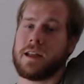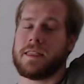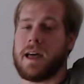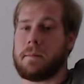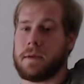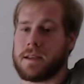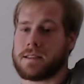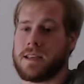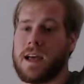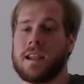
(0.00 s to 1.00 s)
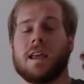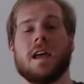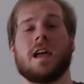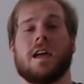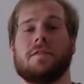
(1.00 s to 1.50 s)
That being said,
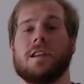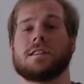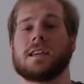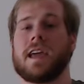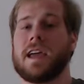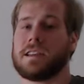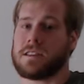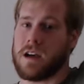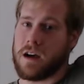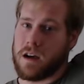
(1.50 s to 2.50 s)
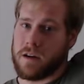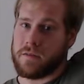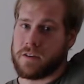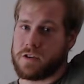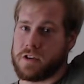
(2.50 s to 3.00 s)
if it is a case
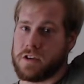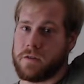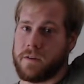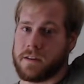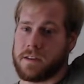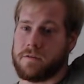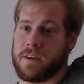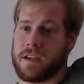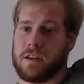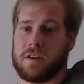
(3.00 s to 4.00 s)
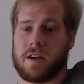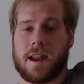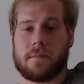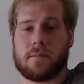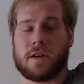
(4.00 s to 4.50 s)
of to do 50 feet, you're
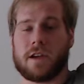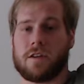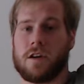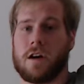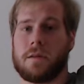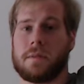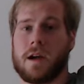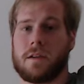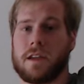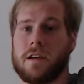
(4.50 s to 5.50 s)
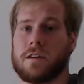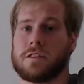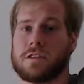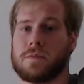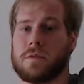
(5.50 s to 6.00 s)
kind of bringing your arm down here to
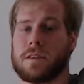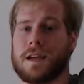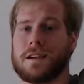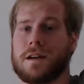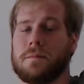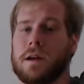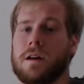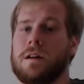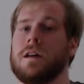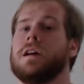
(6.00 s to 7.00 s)
support that dumbbell.